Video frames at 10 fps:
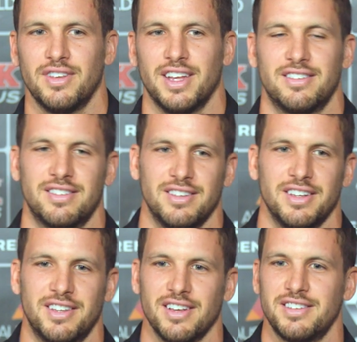
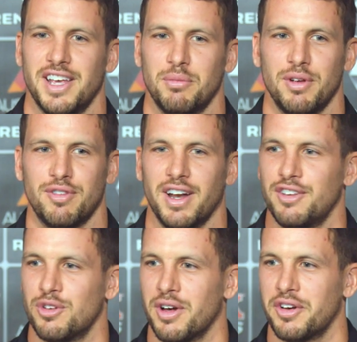It does sound a bit
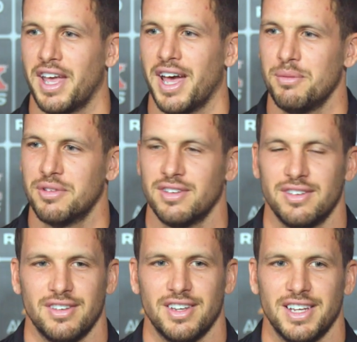funny, 200 games
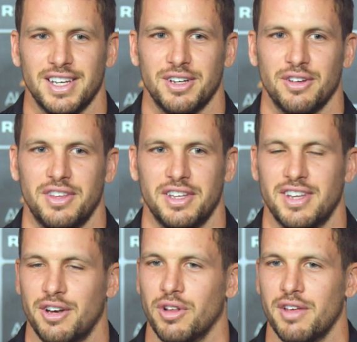and I think
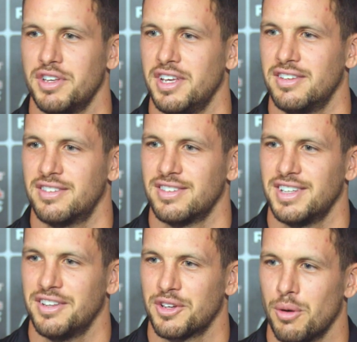10 or 11 years
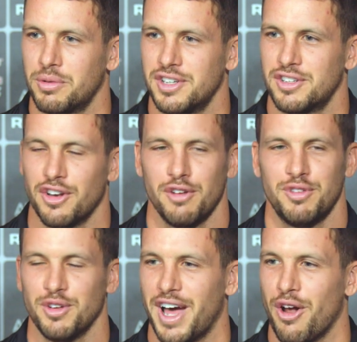in the competition. I
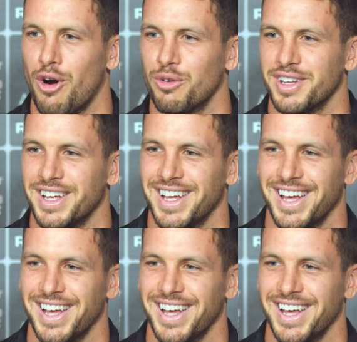don't feel that old.